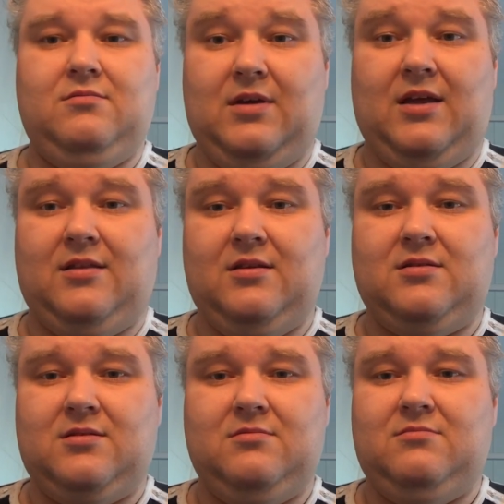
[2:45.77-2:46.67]
get
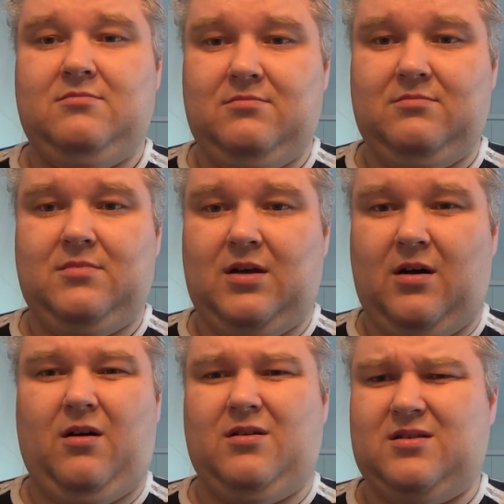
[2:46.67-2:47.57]
this.
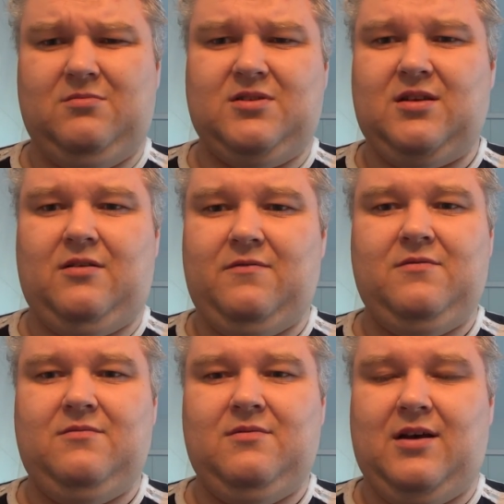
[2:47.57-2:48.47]
Awesome stuff.
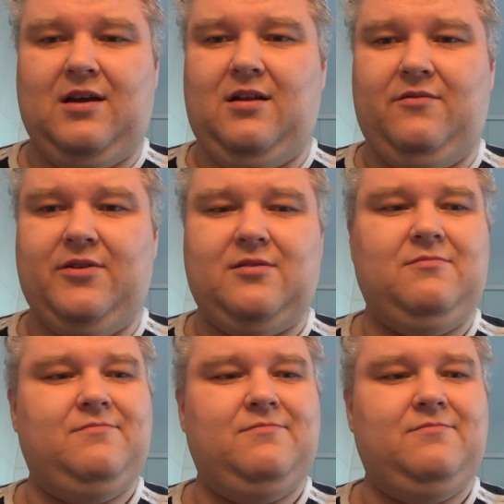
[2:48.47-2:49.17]
I love it.